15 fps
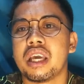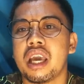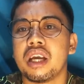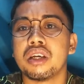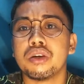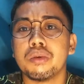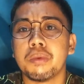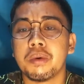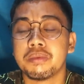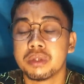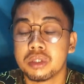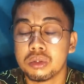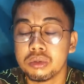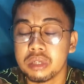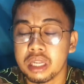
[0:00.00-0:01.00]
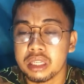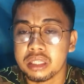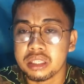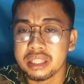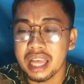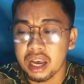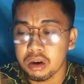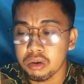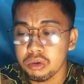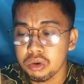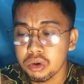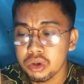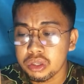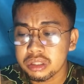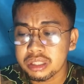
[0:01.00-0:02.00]
a group of students, now
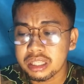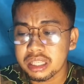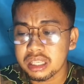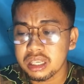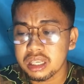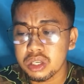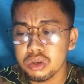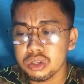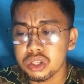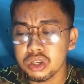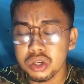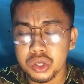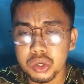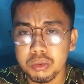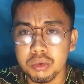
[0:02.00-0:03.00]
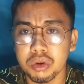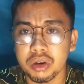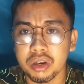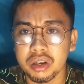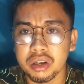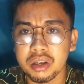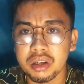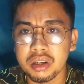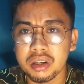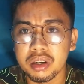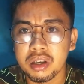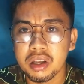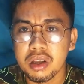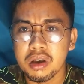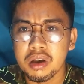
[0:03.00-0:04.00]
use your humor.
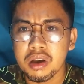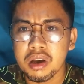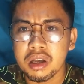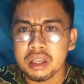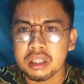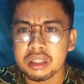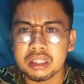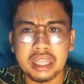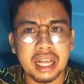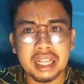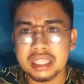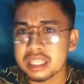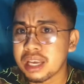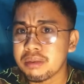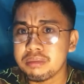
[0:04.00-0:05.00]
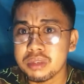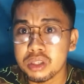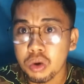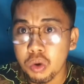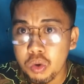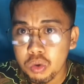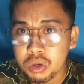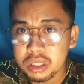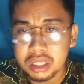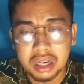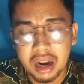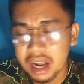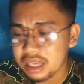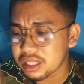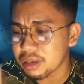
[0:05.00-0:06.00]
Tell some jokes,
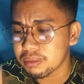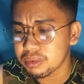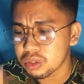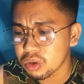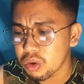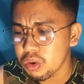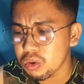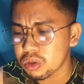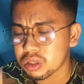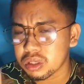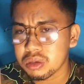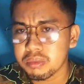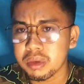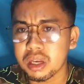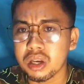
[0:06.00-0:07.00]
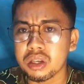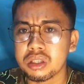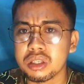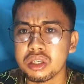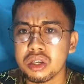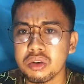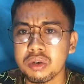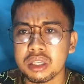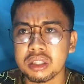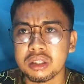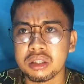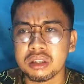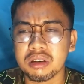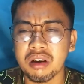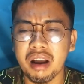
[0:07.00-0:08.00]
crack some jokes, because you know what?
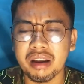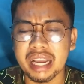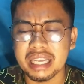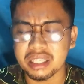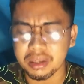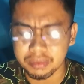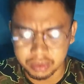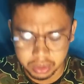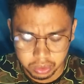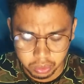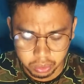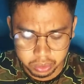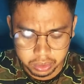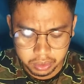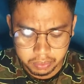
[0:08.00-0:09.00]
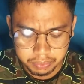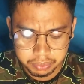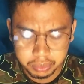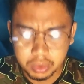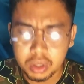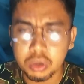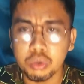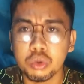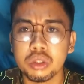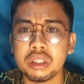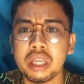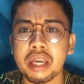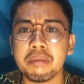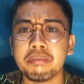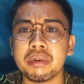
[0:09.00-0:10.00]
Cracking some jokes would
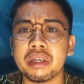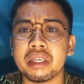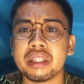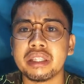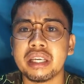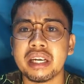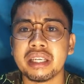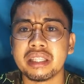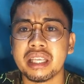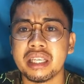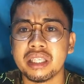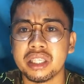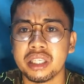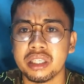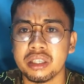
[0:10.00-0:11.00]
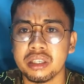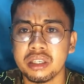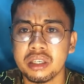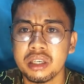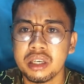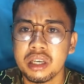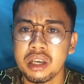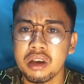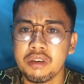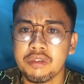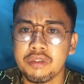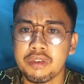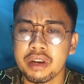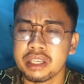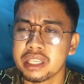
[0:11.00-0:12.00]
divert their attention.
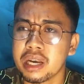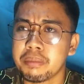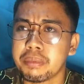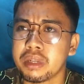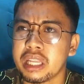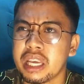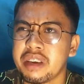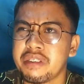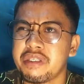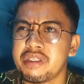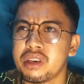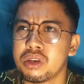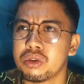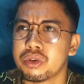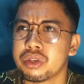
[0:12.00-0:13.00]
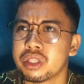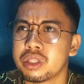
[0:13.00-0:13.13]
For example, if your